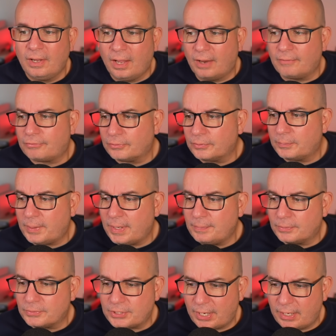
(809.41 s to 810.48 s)
And for all the
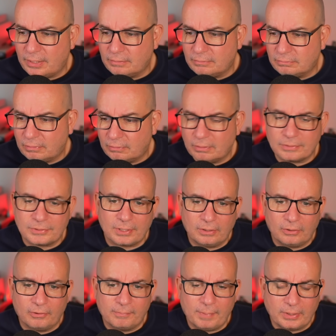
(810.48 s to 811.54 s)
people saying, oh, it's a
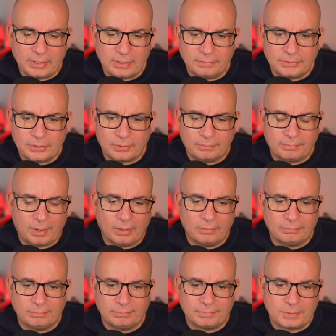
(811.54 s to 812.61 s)
lot of money to
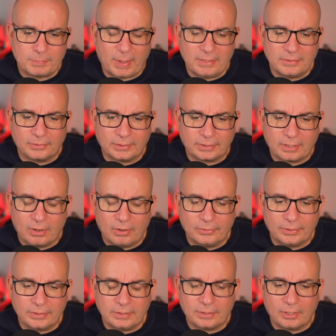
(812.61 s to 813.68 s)
spend on a car
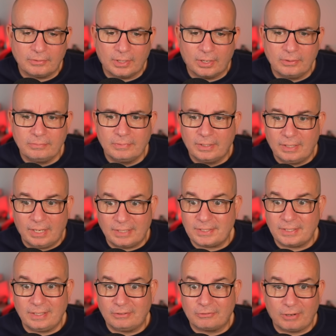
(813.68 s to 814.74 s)
that you don't own, it's
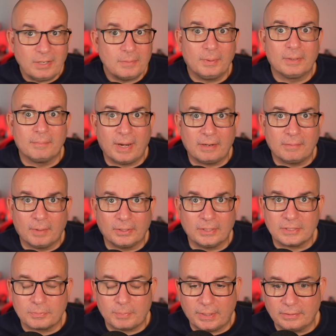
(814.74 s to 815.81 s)
an incredible amount of money
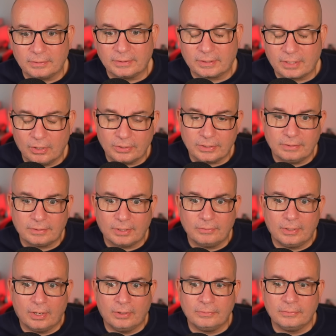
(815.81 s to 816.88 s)
to spend on a car you don't
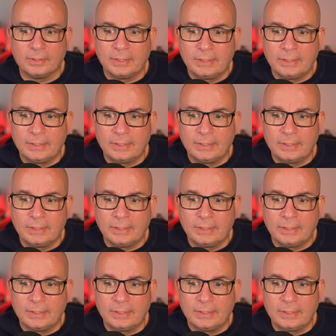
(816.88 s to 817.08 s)
own.